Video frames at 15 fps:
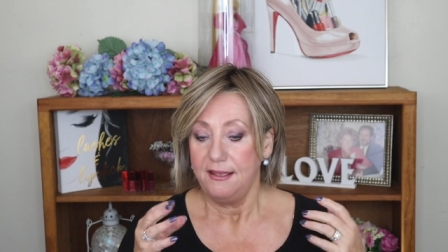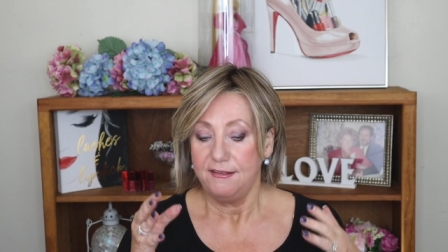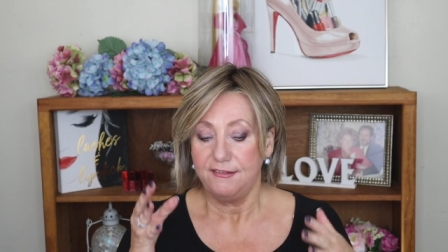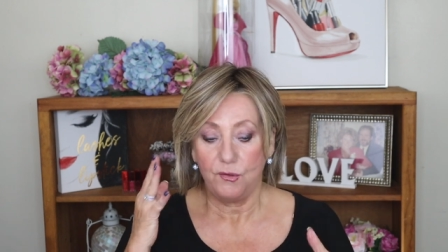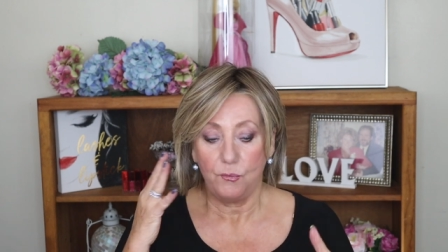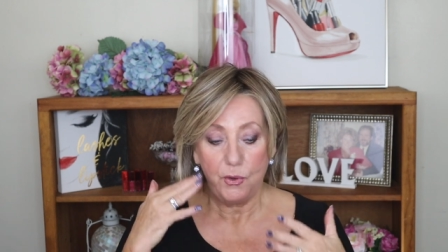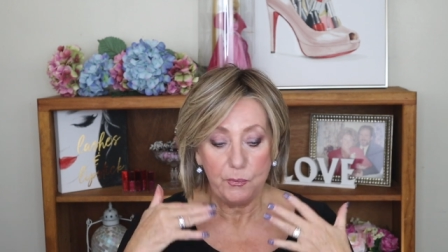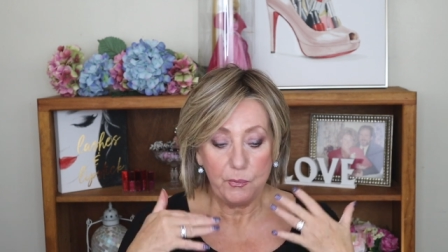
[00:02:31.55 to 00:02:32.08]

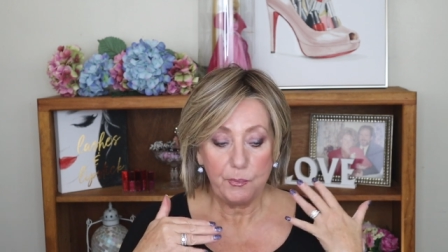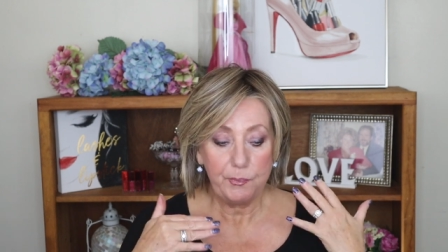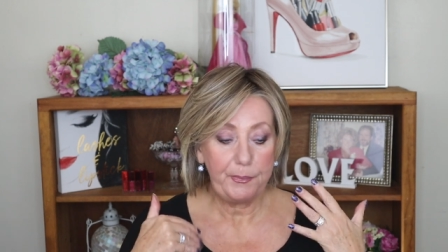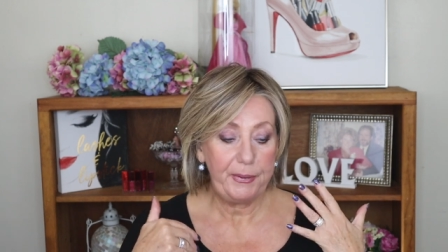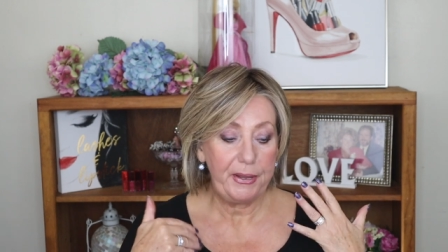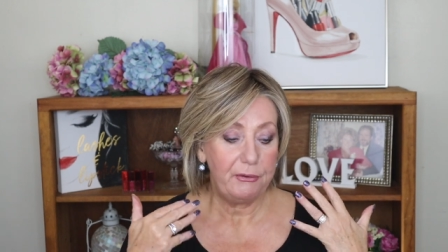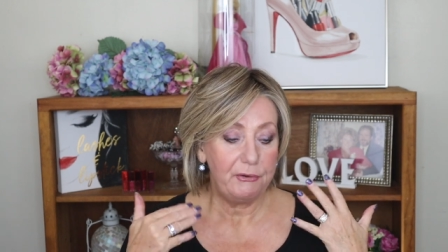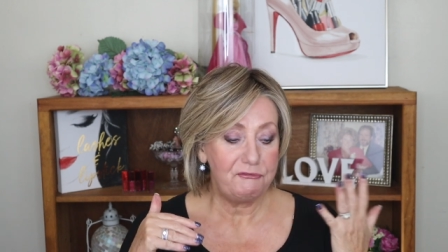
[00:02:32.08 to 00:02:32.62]
So we were
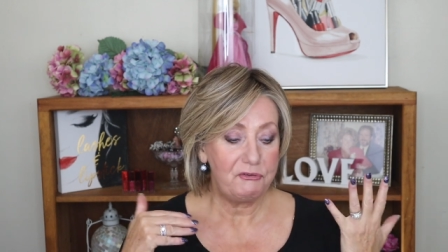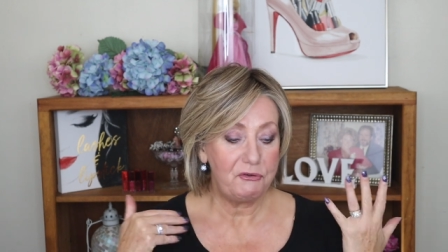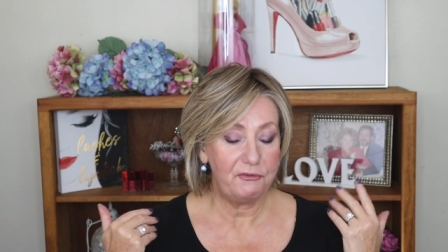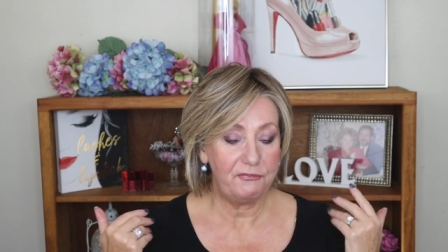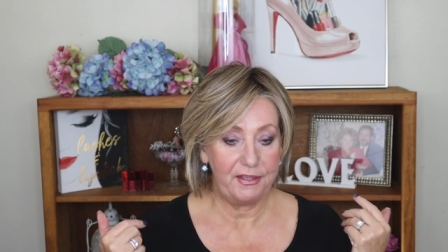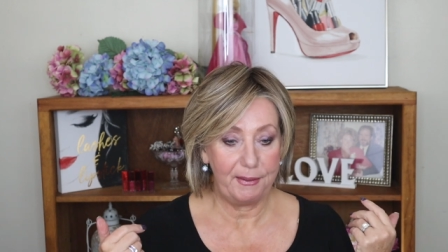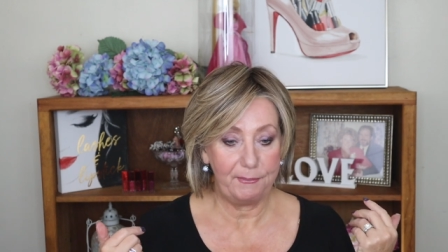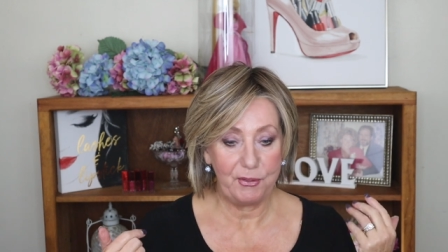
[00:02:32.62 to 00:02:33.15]
preparing for
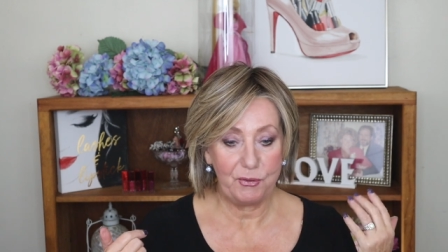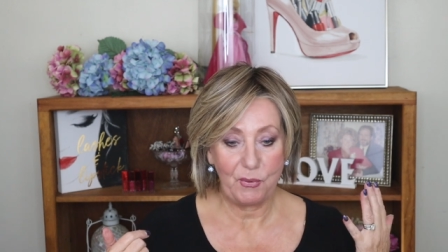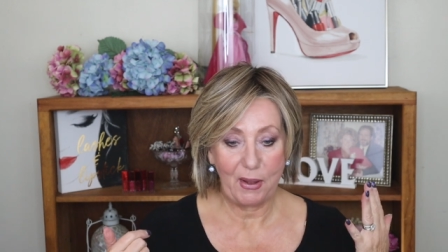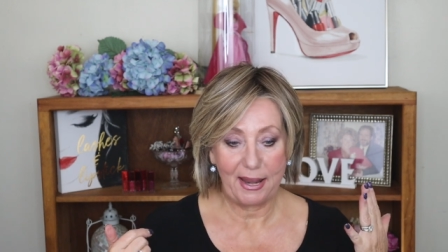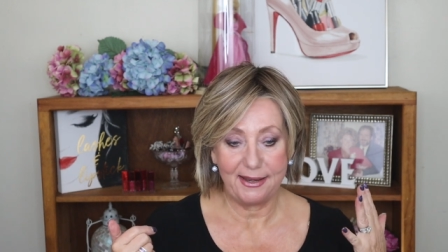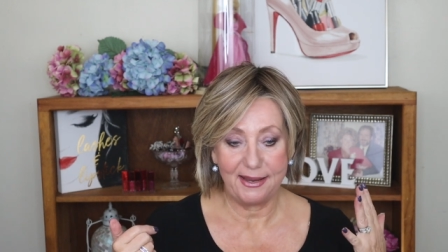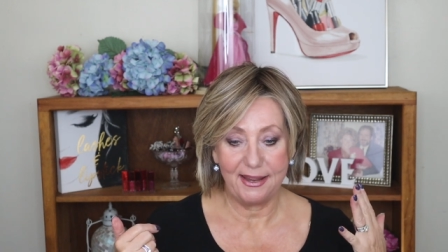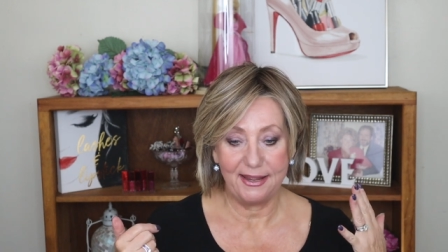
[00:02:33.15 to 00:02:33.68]
a family
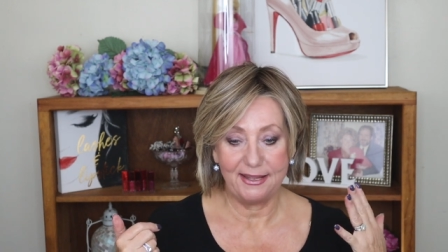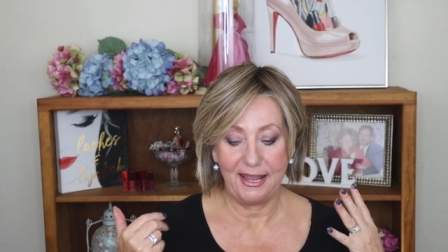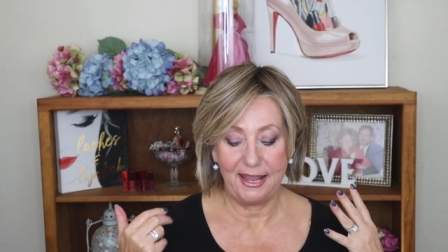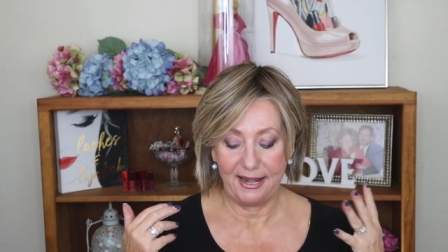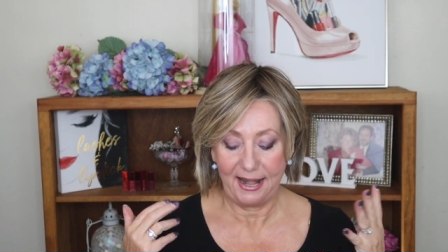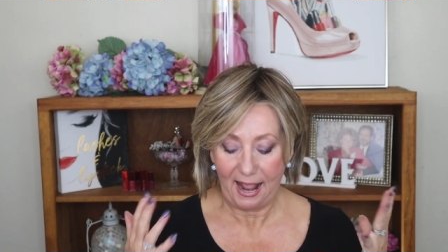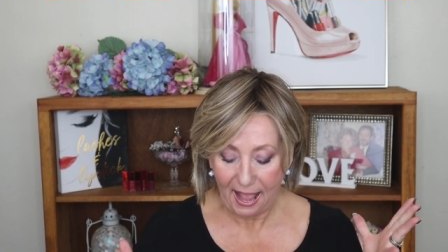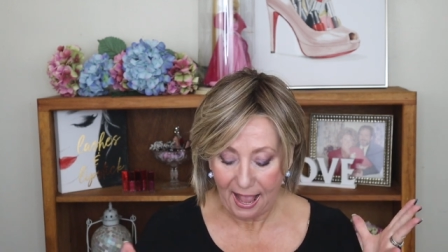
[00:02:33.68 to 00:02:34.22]
wedding,
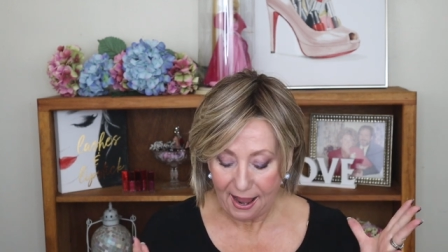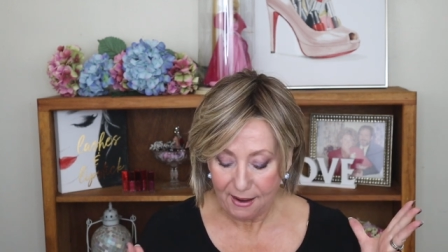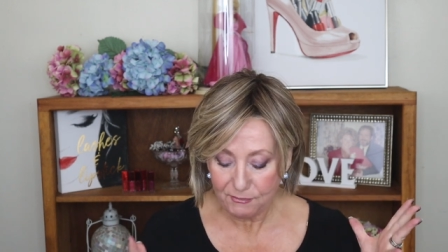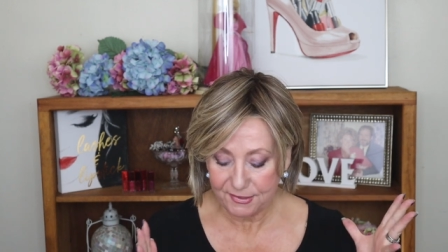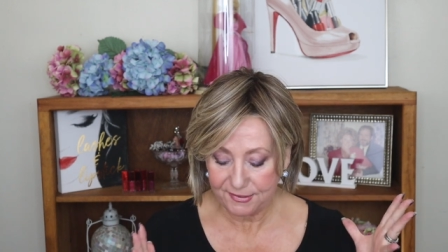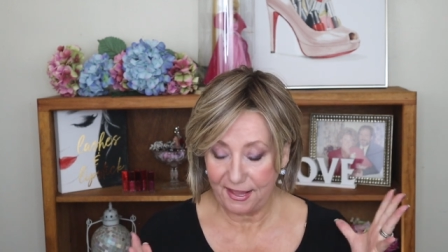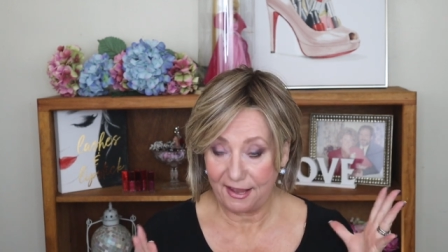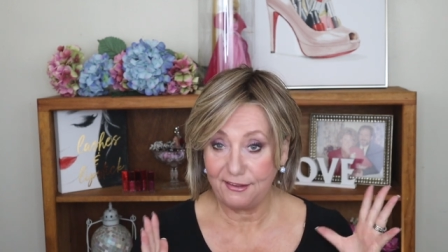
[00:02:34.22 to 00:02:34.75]
and I
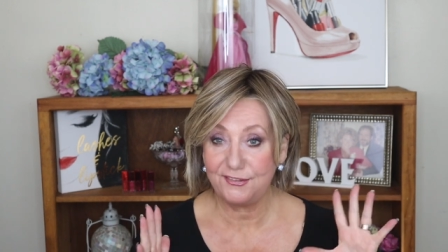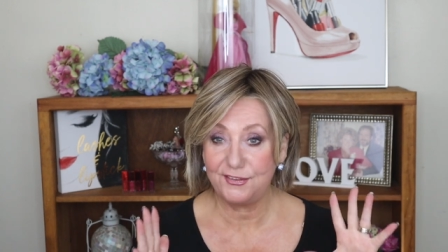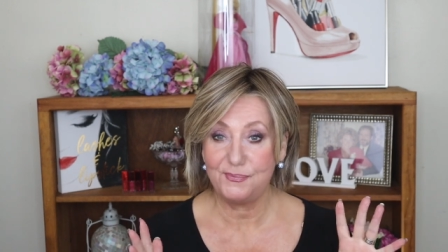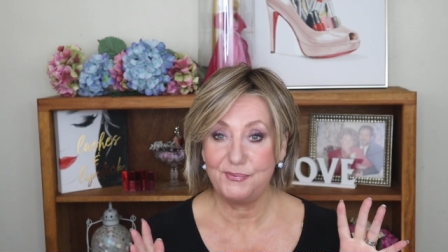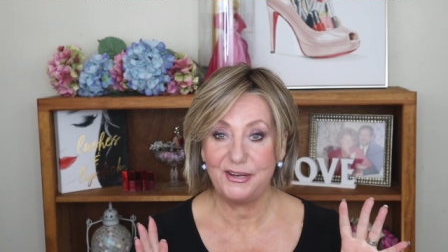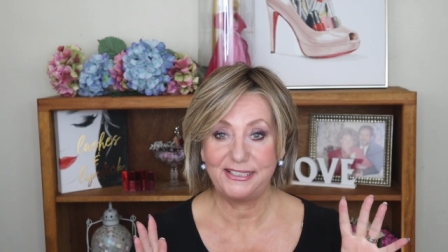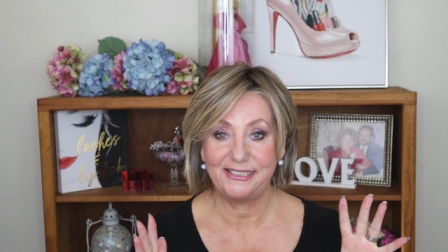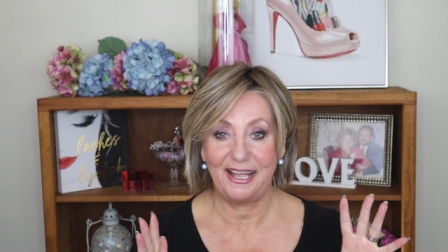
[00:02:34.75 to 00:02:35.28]
was like
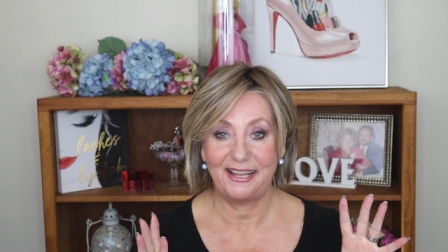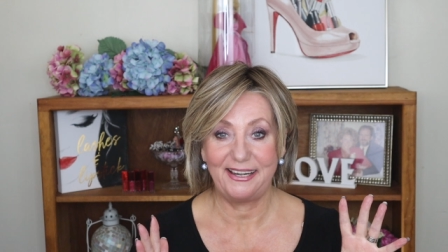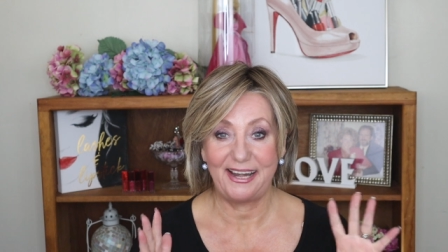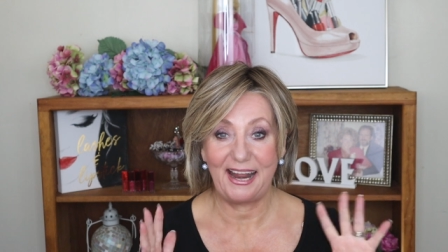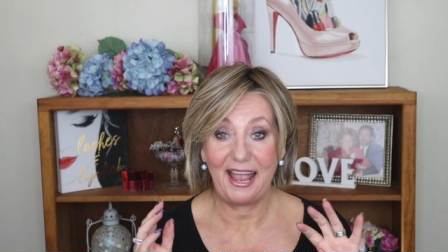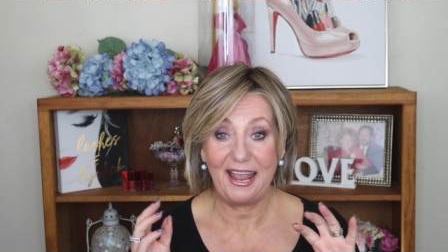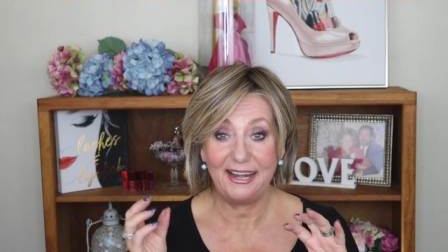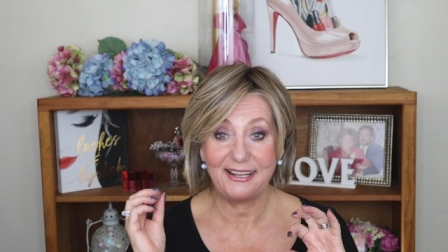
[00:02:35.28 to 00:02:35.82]
super
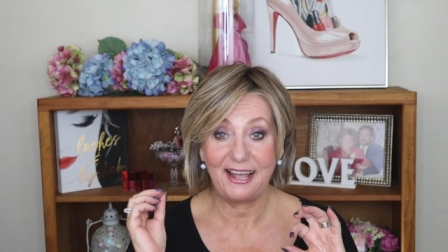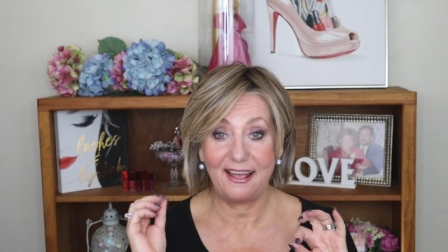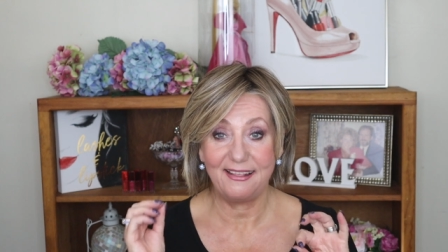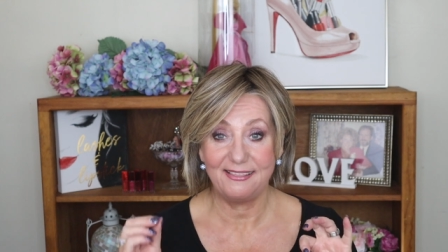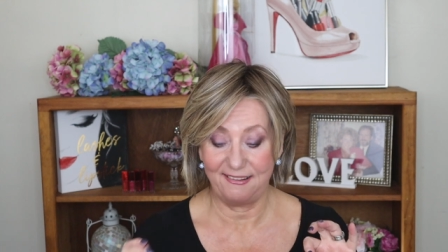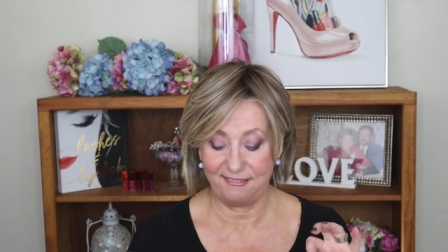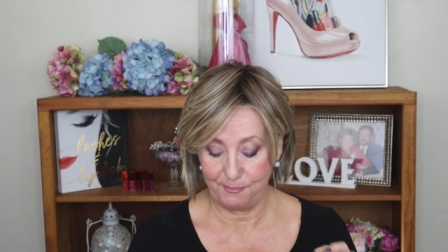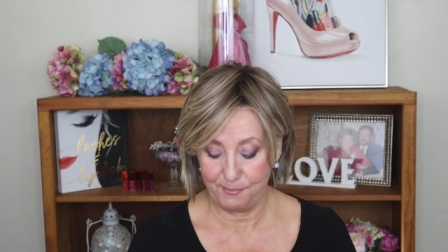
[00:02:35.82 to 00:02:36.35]
excited. I had
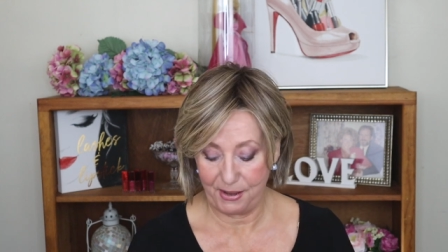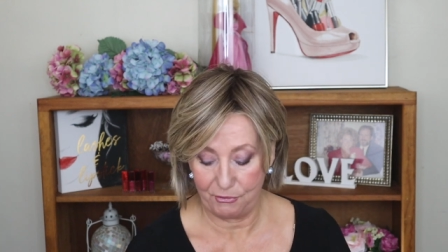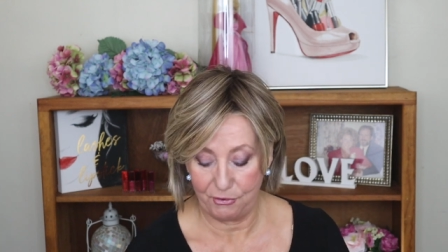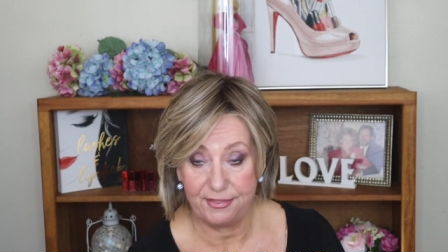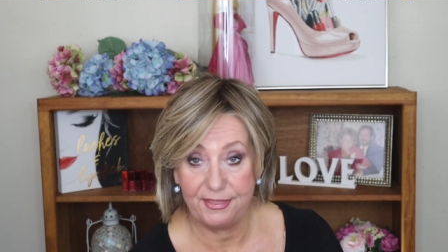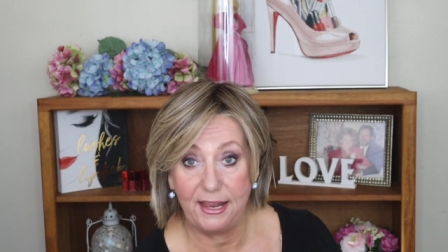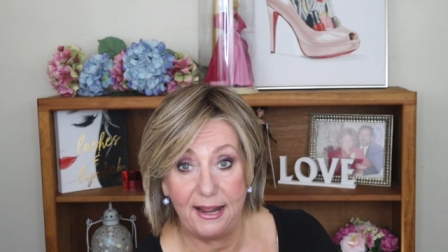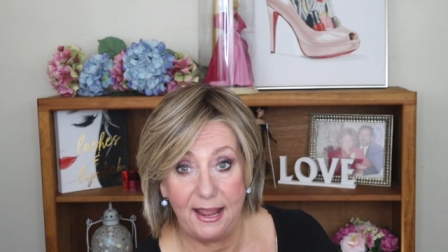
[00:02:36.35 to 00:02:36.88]
gotten this
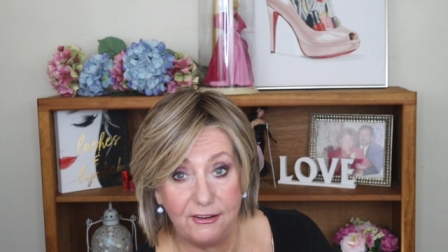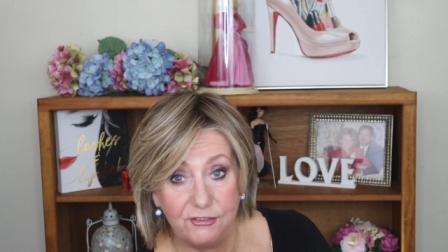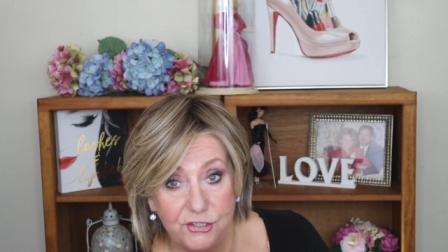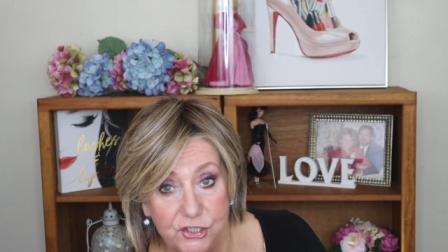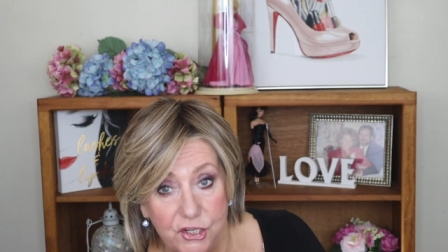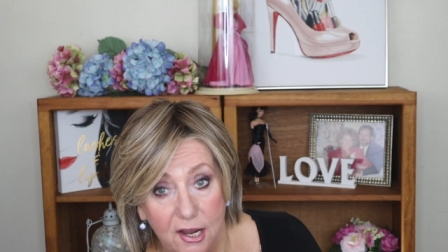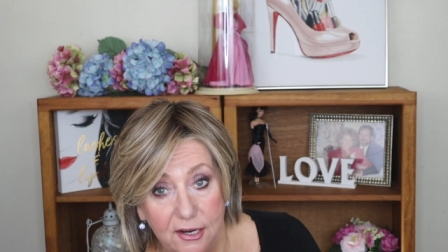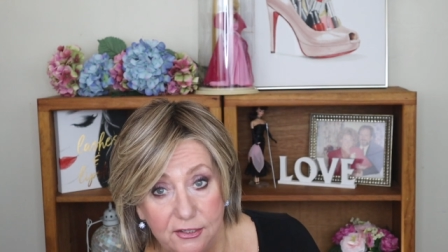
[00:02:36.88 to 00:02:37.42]
mirror that I
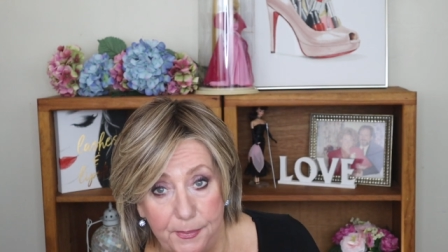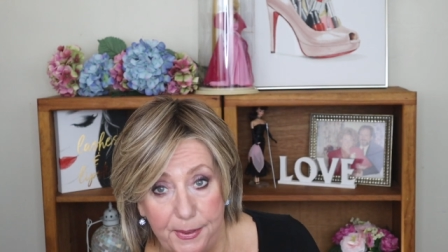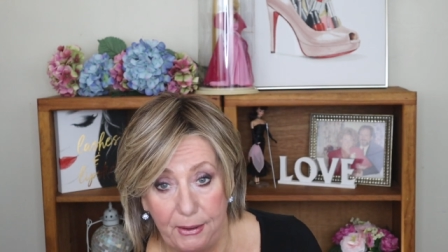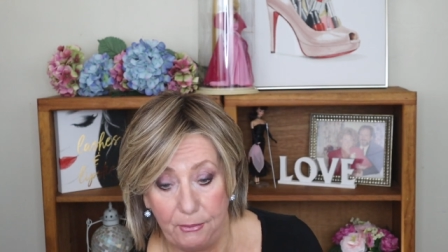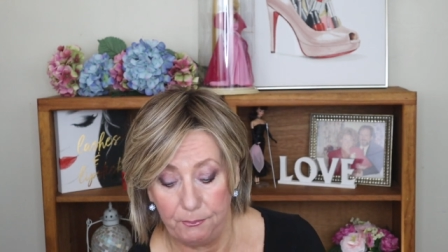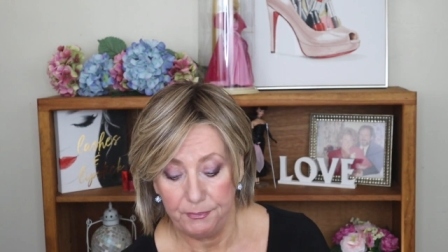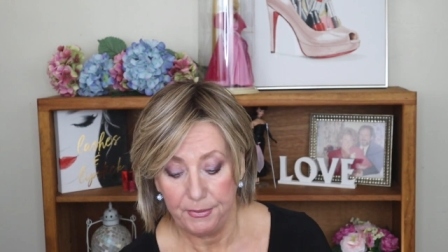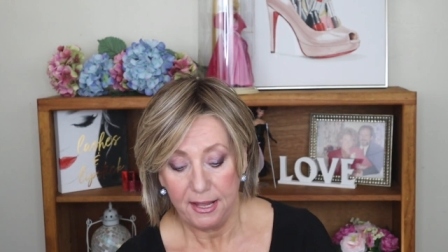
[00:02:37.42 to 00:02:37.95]
actually talked
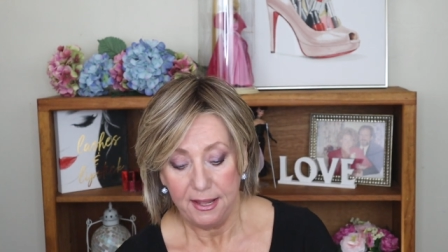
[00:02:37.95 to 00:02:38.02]
about,